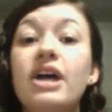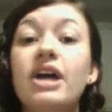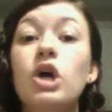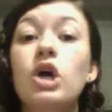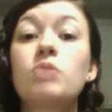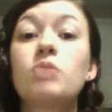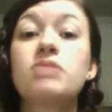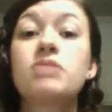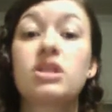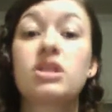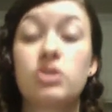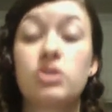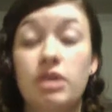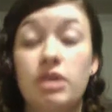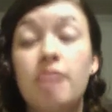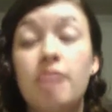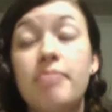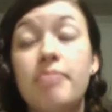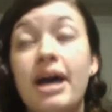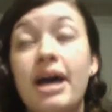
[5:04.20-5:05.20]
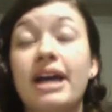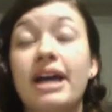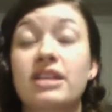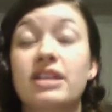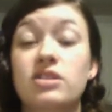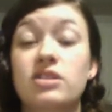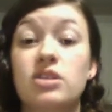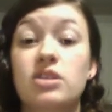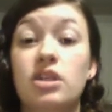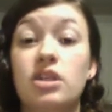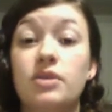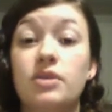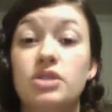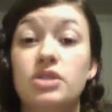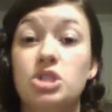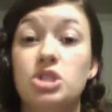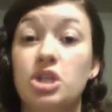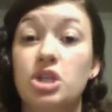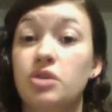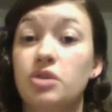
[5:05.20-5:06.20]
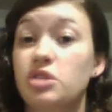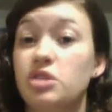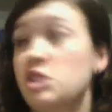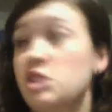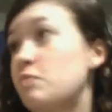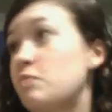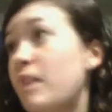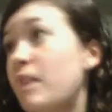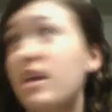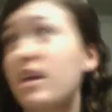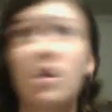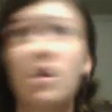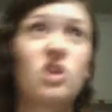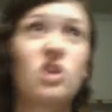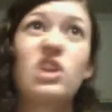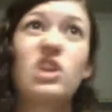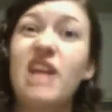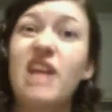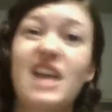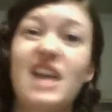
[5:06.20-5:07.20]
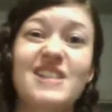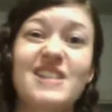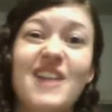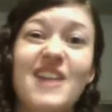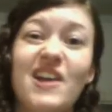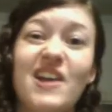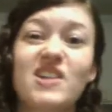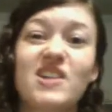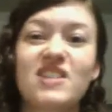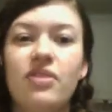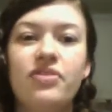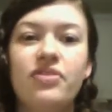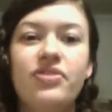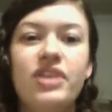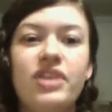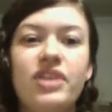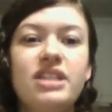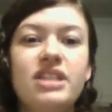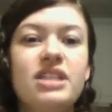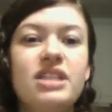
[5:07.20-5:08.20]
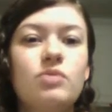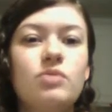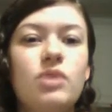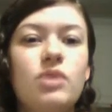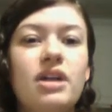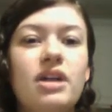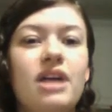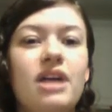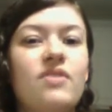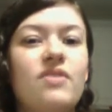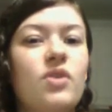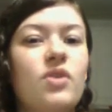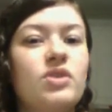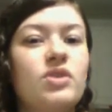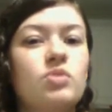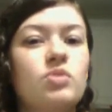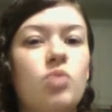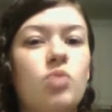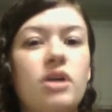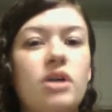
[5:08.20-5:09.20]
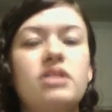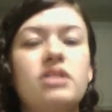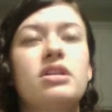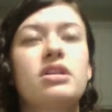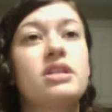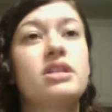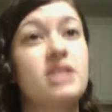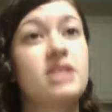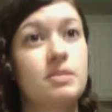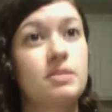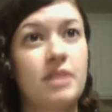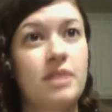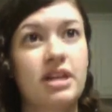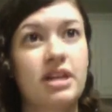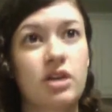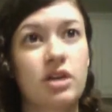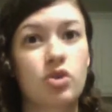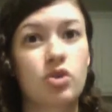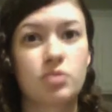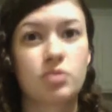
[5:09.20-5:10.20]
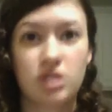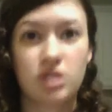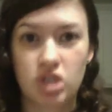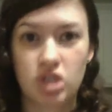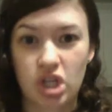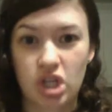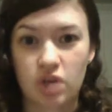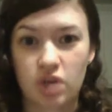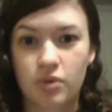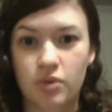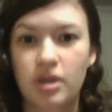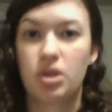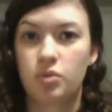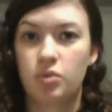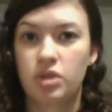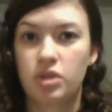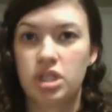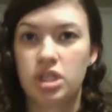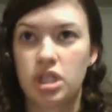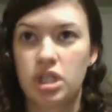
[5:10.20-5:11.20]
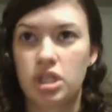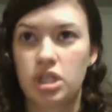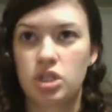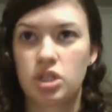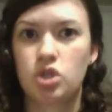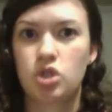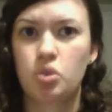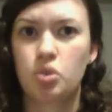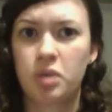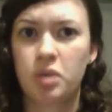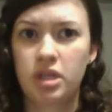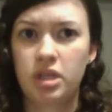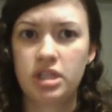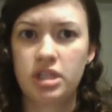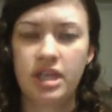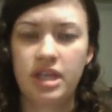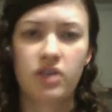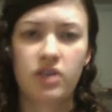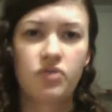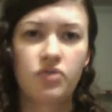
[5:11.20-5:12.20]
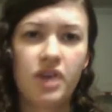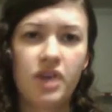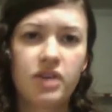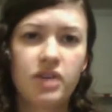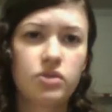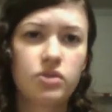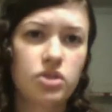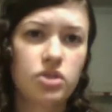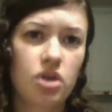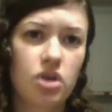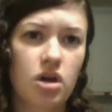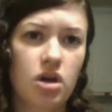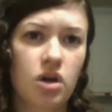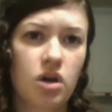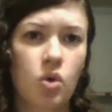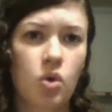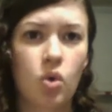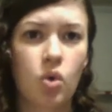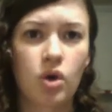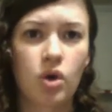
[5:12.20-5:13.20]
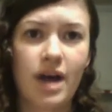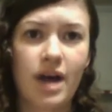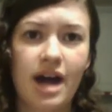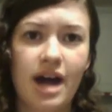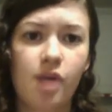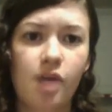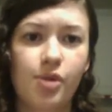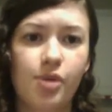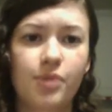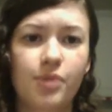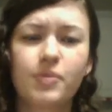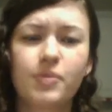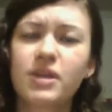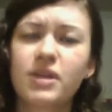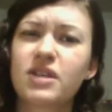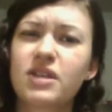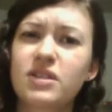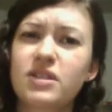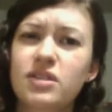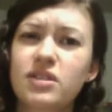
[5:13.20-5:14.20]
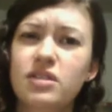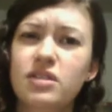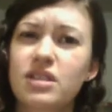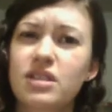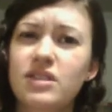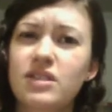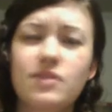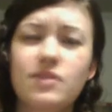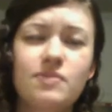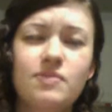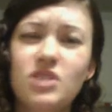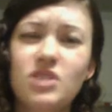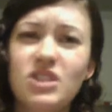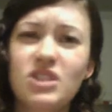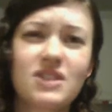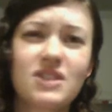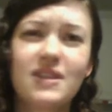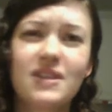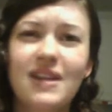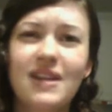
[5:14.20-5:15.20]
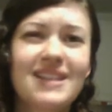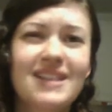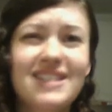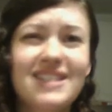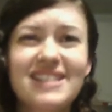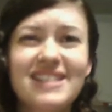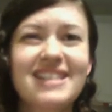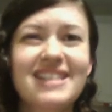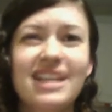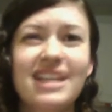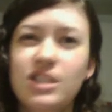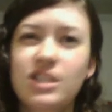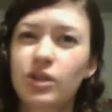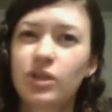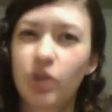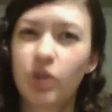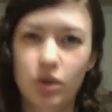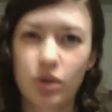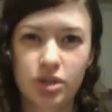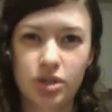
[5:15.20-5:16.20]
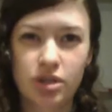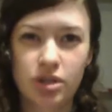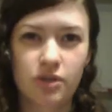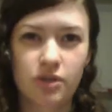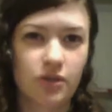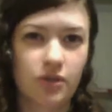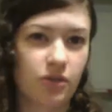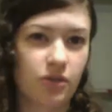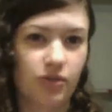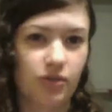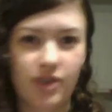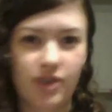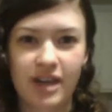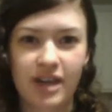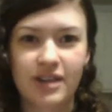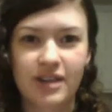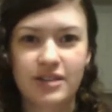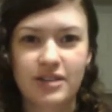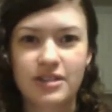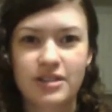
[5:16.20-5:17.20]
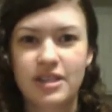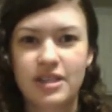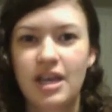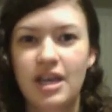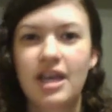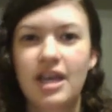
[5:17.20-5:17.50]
hopes that she'll come back as a soloist too, despite all the naysayers. They did what I've always wanted a disbanding group to do, which is to release a final song or album, because it's just, it's just nice closure for the fans,